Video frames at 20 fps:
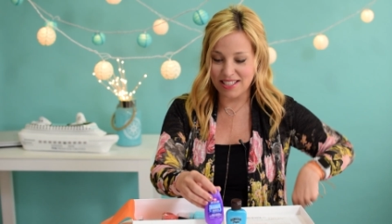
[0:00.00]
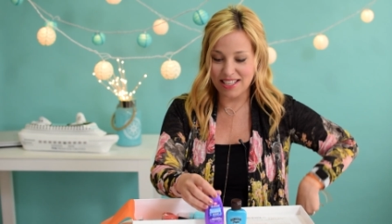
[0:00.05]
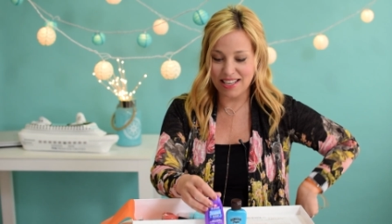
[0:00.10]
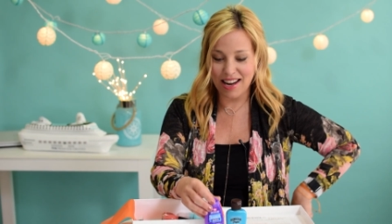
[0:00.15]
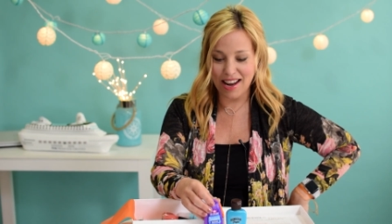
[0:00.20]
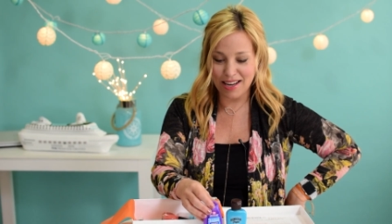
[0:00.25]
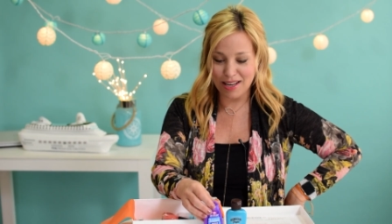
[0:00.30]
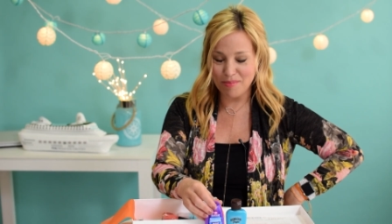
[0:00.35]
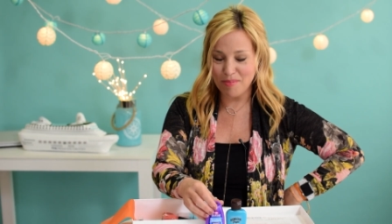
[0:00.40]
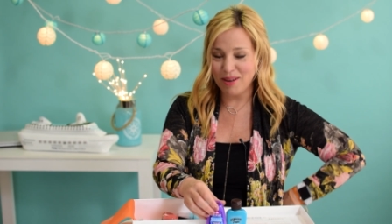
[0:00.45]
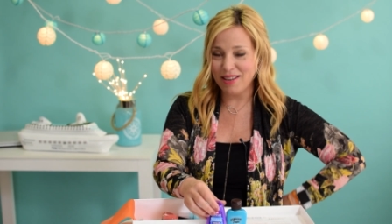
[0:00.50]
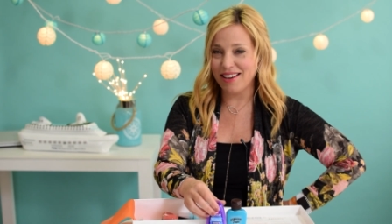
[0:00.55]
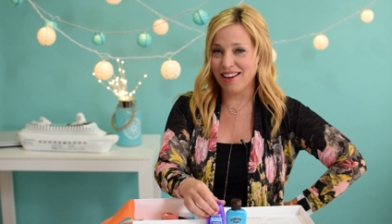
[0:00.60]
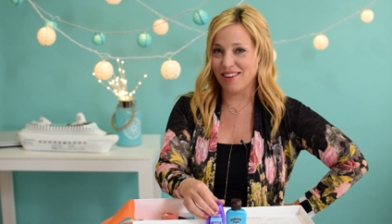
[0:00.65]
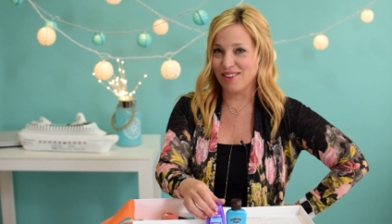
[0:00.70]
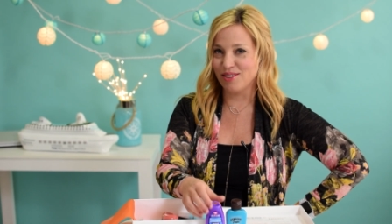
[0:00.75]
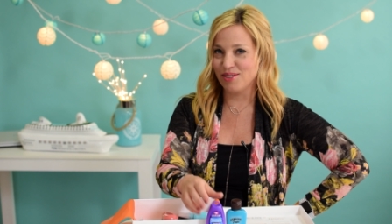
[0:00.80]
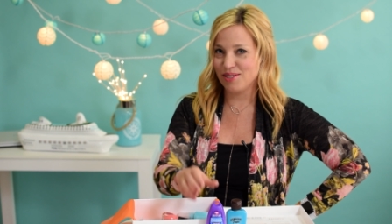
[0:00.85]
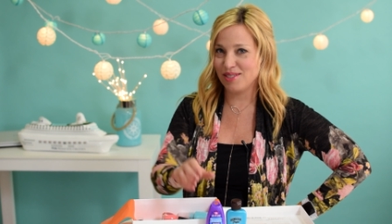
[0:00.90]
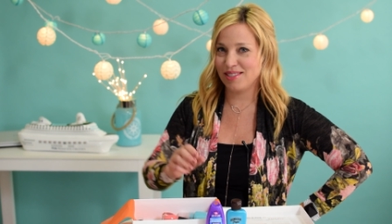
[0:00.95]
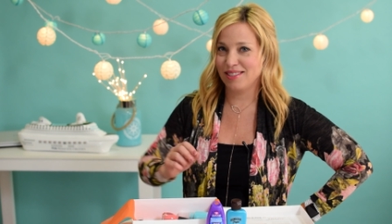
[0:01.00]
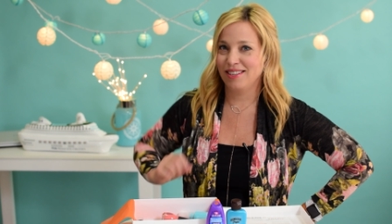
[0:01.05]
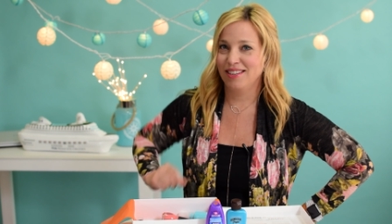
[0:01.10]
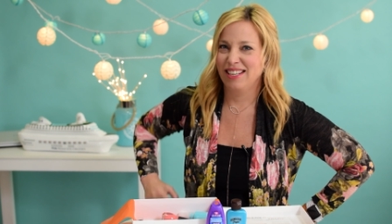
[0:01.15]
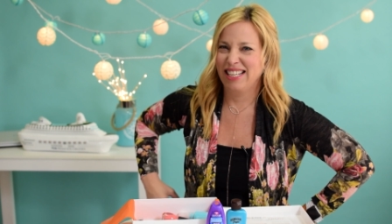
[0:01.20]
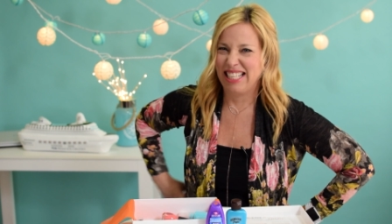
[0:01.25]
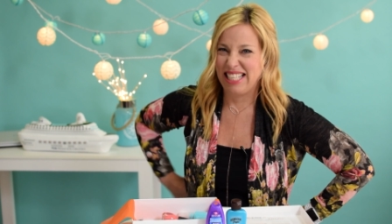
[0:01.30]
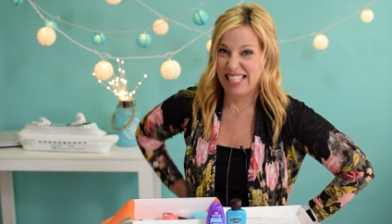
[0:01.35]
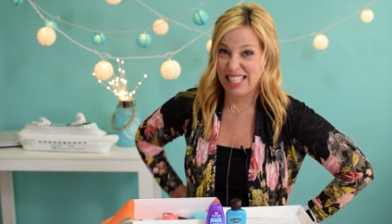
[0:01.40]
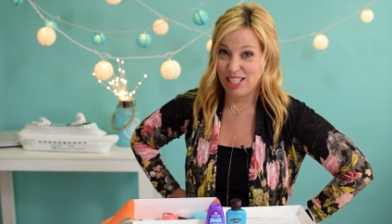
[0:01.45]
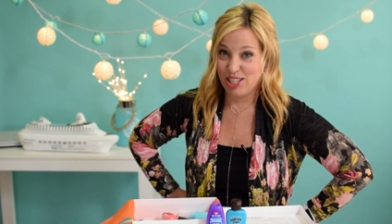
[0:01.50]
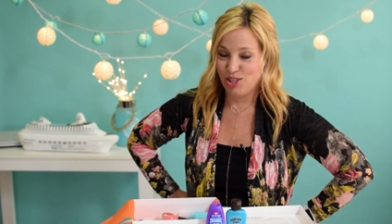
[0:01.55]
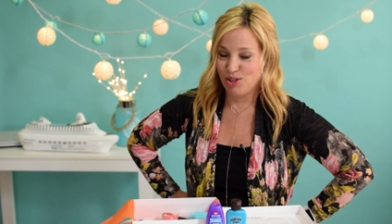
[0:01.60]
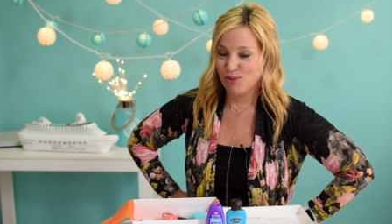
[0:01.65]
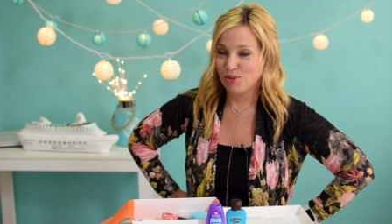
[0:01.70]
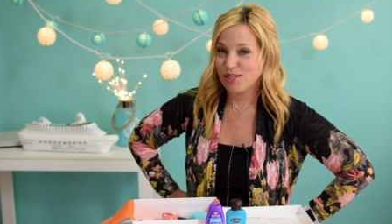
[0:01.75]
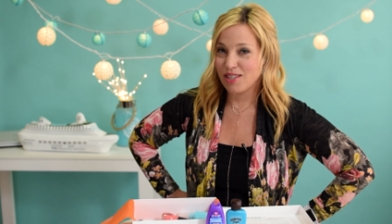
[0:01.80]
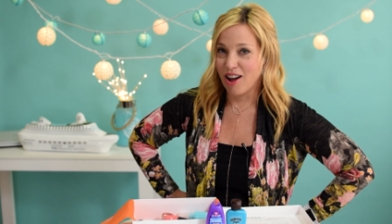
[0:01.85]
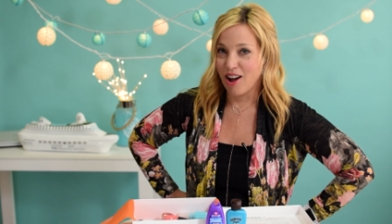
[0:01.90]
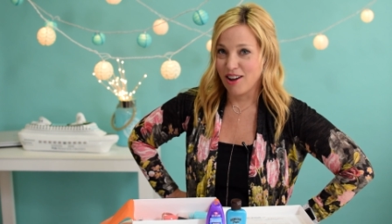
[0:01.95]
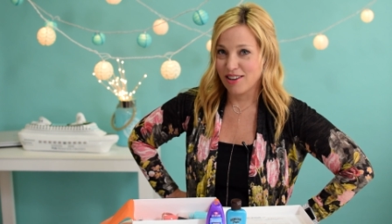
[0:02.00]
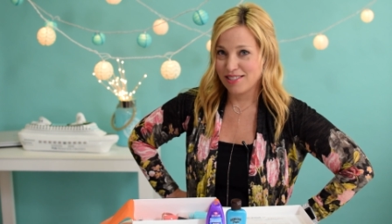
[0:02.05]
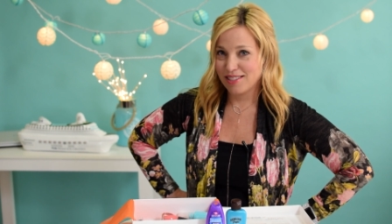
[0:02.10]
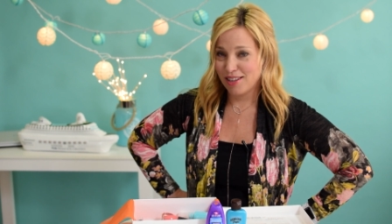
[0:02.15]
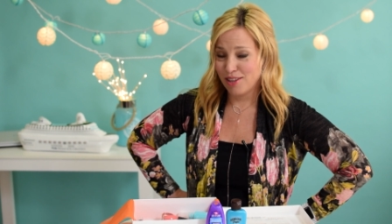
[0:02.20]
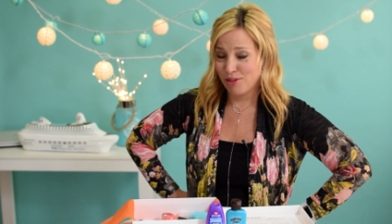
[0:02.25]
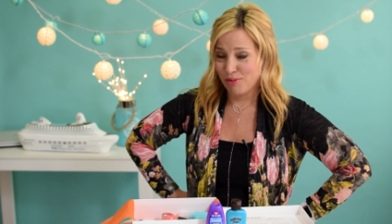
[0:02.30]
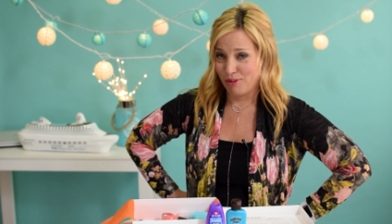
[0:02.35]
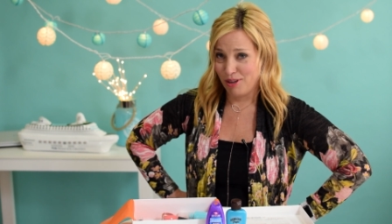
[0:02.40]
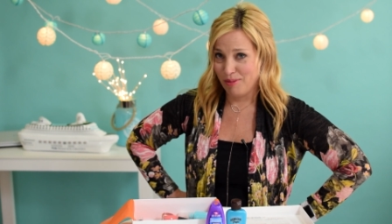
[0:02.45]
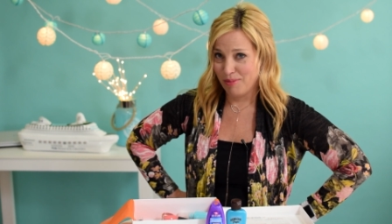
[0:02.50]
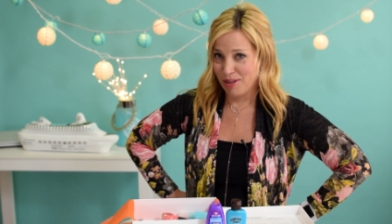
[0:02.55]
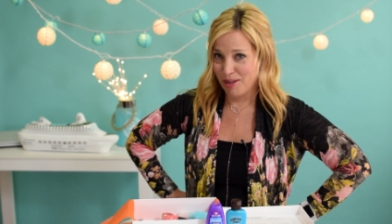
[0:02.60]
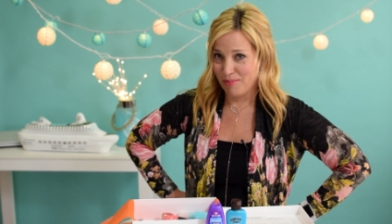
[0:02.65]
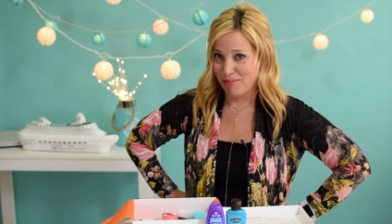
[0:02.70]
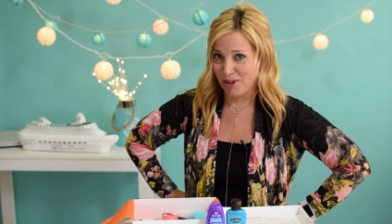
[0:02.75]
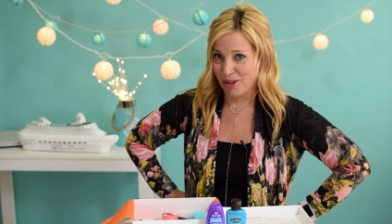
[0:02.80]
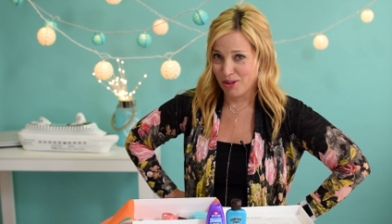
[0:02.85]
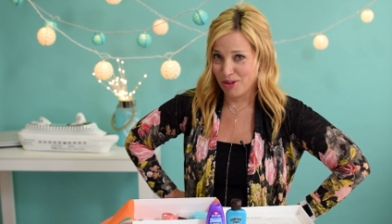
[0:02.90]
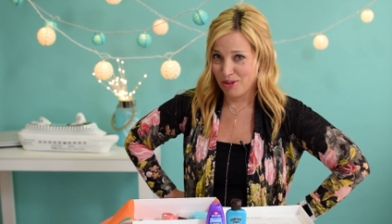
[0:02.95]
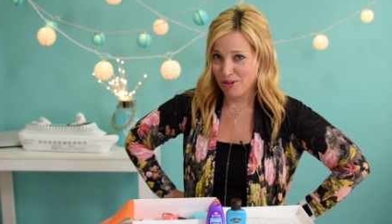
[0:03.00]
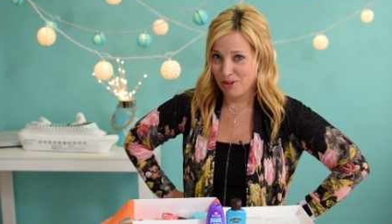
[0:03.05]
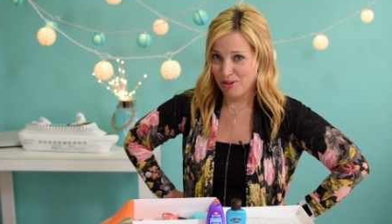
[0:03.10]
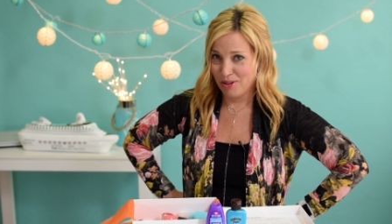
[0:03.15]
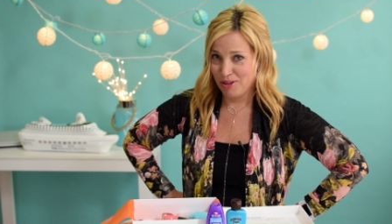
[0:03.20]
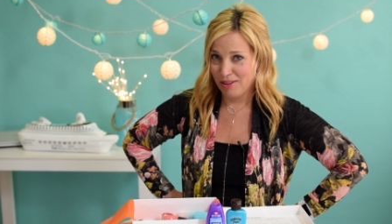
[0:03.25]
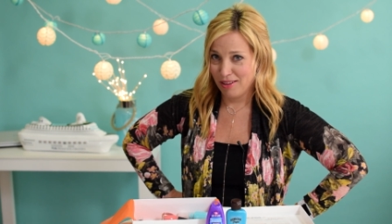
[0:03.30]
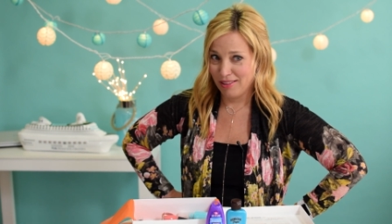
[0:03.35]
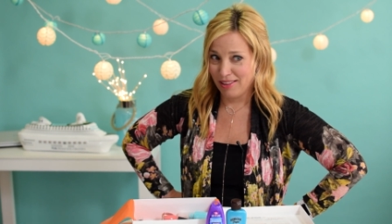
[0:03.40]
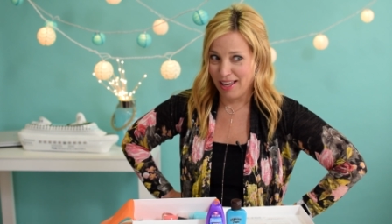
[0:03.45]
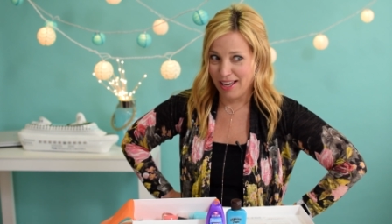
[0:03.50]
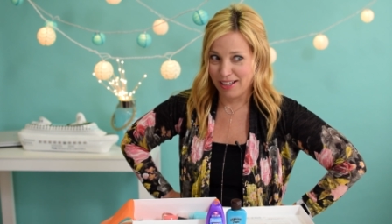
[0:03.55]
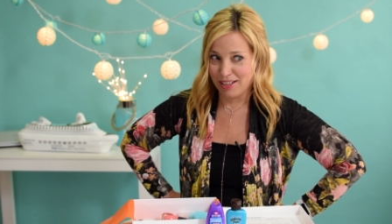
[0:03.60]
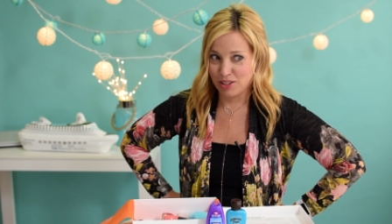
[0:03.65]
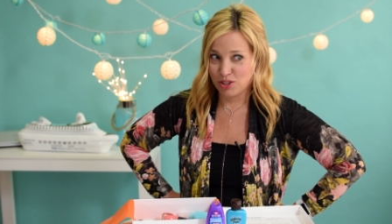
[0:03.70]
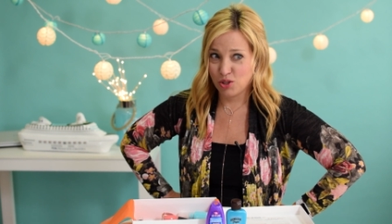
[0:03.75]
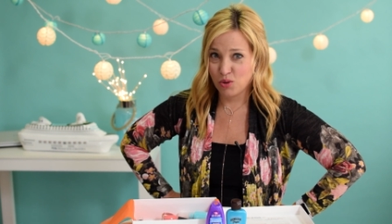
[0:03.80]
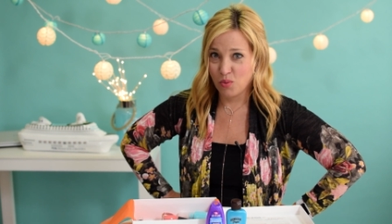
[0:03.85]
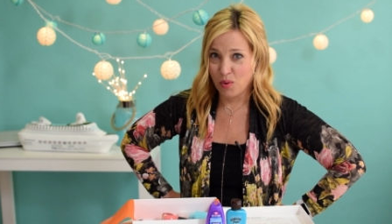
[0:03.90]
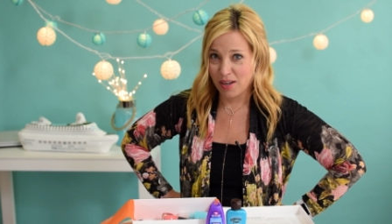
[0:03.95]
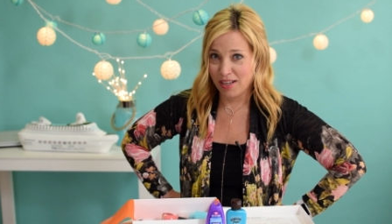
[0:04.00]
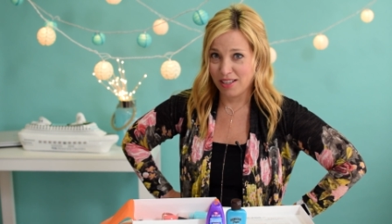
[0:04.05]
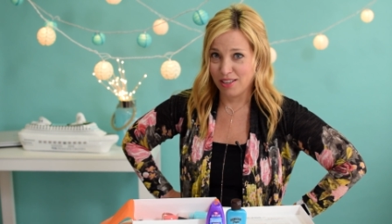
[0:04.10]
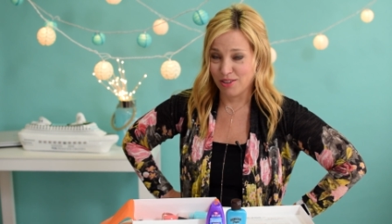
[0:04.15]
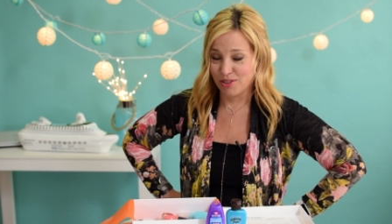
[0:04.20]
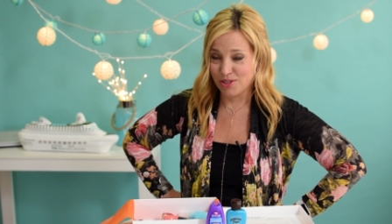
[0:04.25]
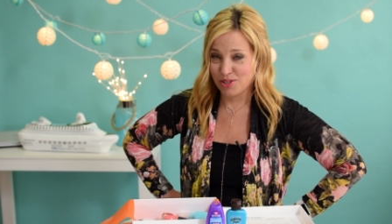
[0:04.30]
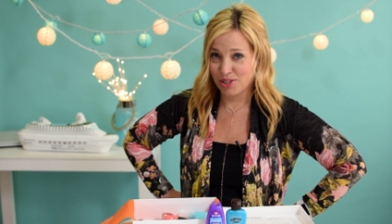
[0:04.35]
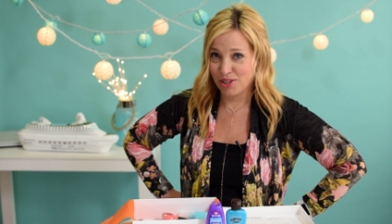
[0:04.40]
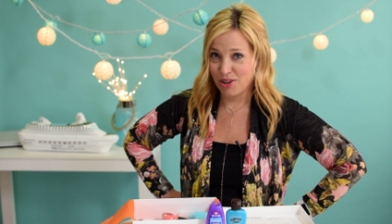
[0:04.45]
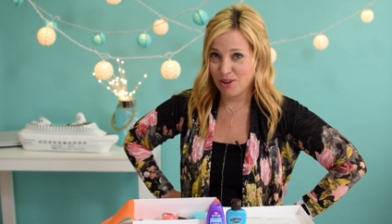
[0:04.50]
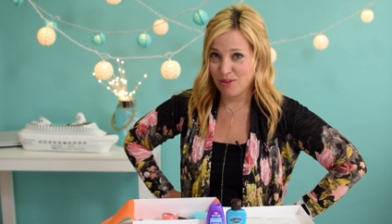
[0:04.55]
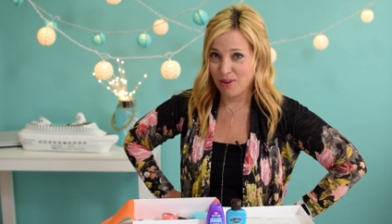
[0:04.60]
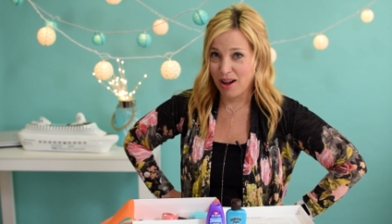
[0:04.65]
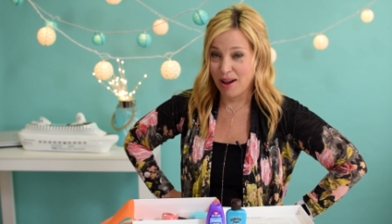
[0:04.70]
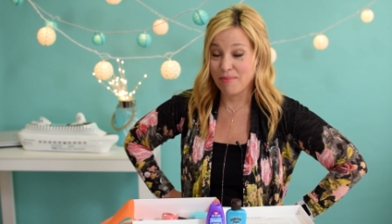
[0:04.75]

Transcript: Did anybody else use Aussie Three Minute Miracle like 20 years ago?